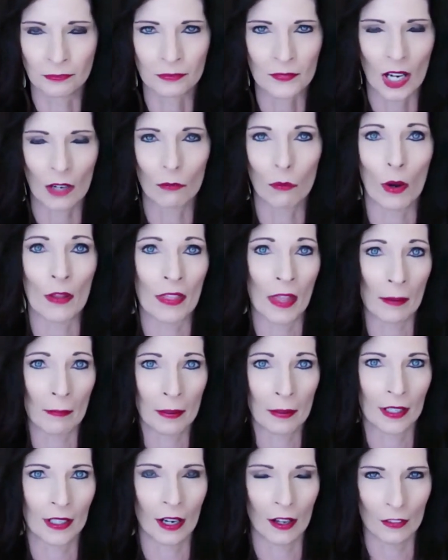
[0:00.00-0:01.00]
of what they
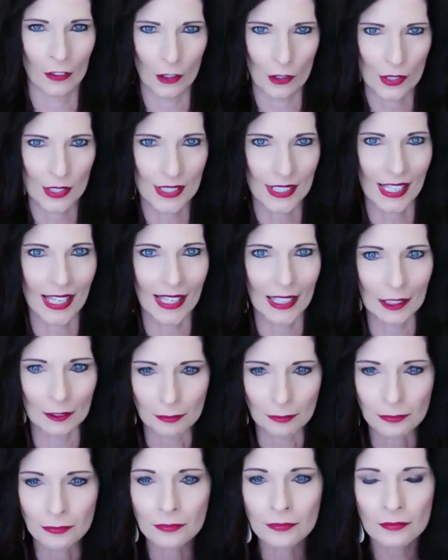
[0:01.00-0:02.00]
put on their
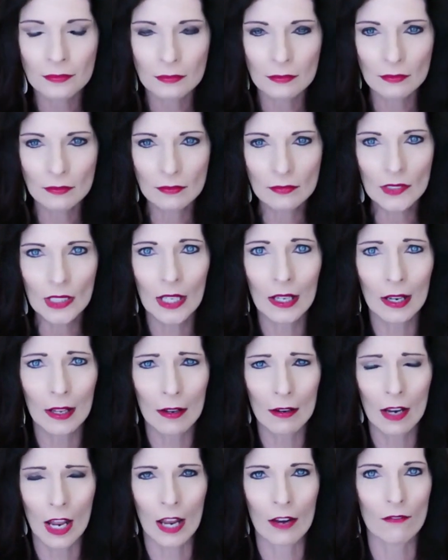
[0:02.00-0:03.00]
skin and
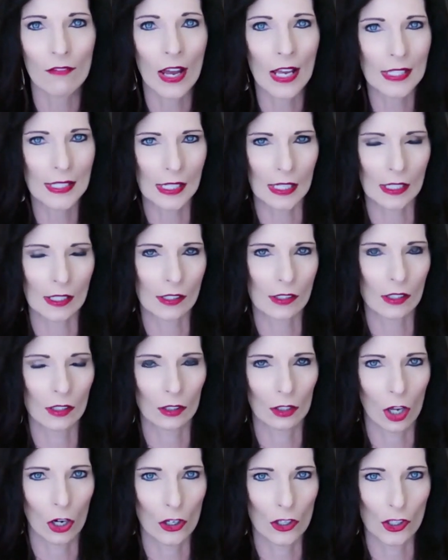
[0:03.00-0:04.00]
investing
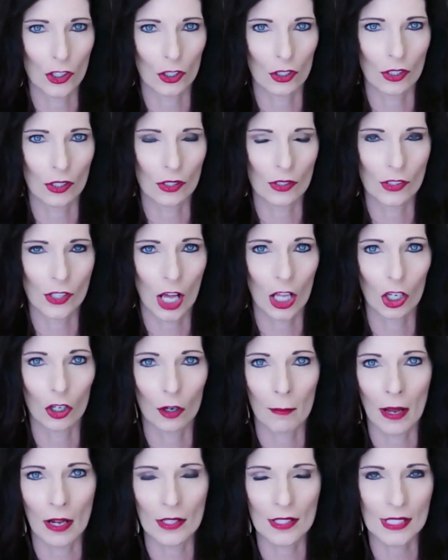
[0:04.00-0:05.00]
larger dollar
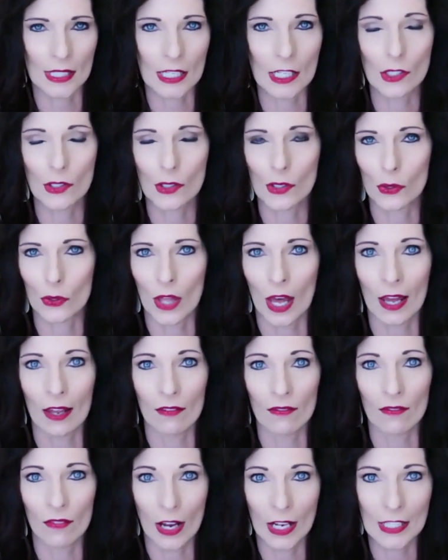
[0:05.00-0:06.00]
amounts into that
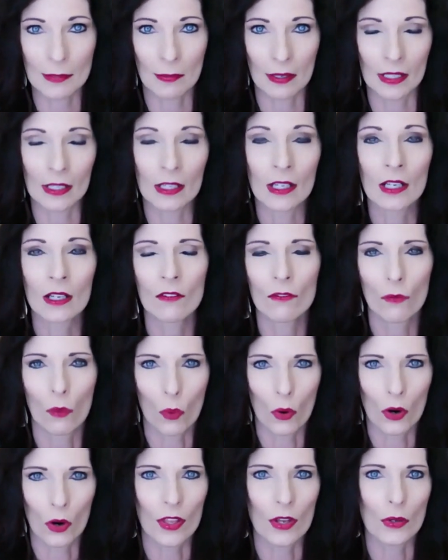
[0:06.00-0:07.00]
investment
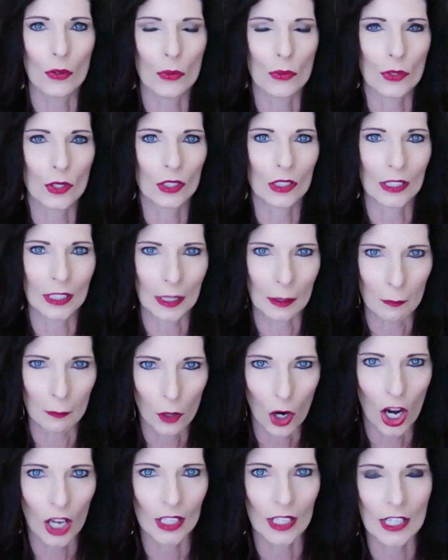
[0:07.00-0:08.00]
for those clean
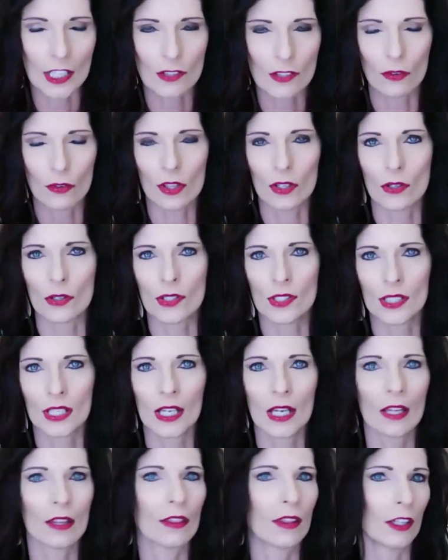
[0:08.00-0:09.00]
products for their
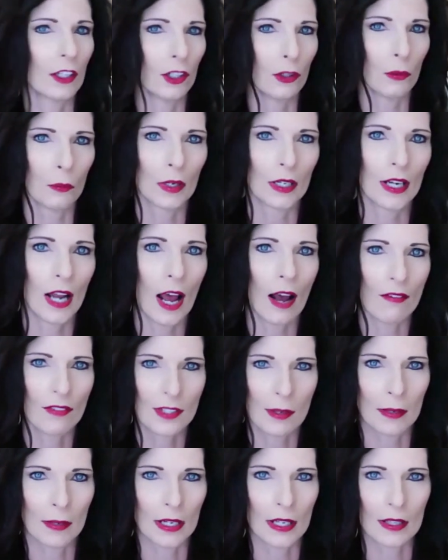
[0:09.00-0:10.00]
skin than you would have
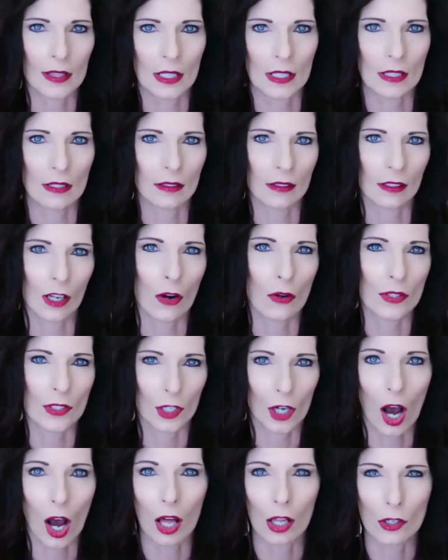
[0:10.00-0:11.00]
somebody that, is a
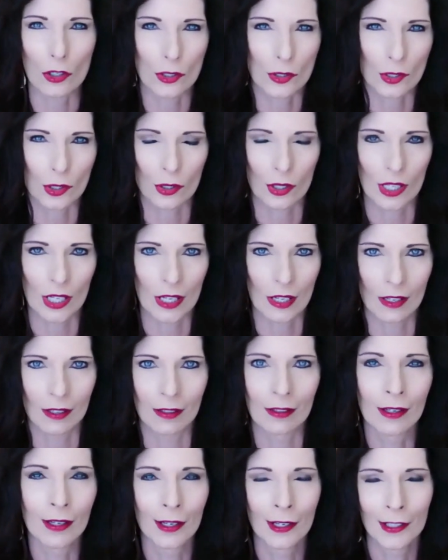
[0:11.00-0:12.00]
college student
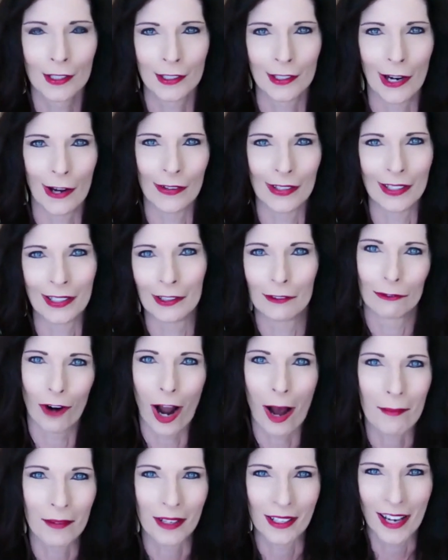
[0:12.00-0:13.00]
and, eating
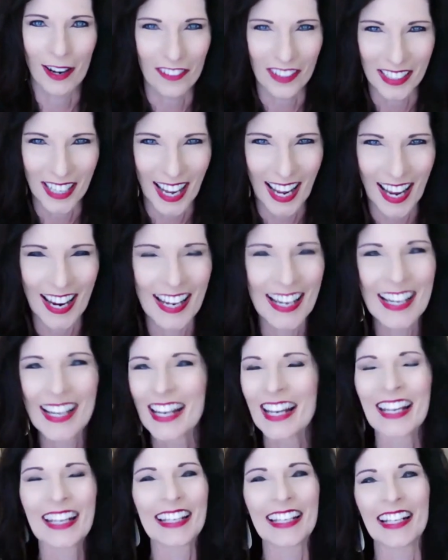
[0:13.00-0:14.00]
ramen every day,
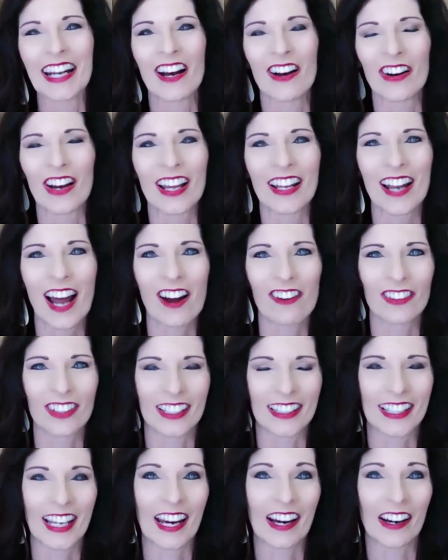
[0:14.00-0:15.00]
and not
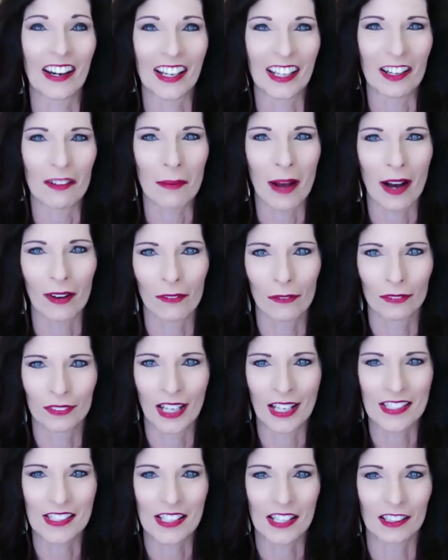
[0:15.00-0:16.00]
really caring about
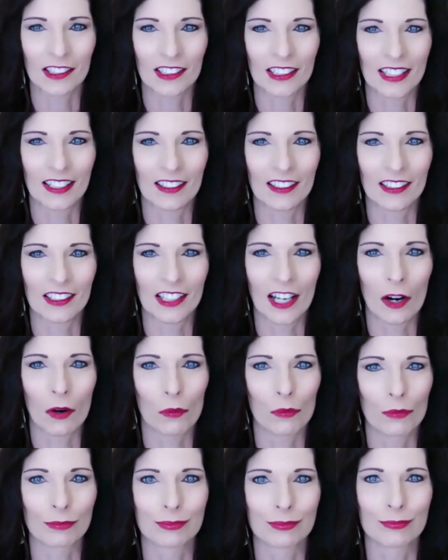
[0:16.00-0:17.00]
necessarily,
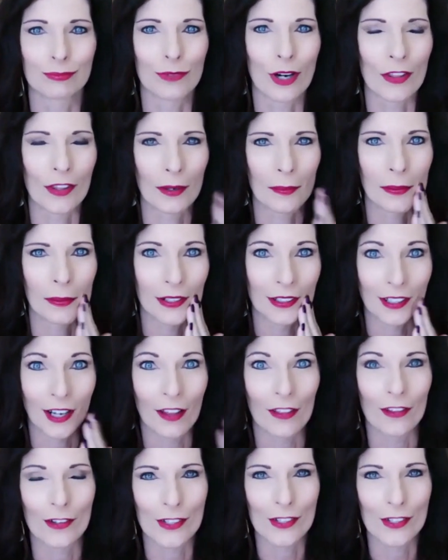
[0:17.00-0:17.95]
what they're putting on their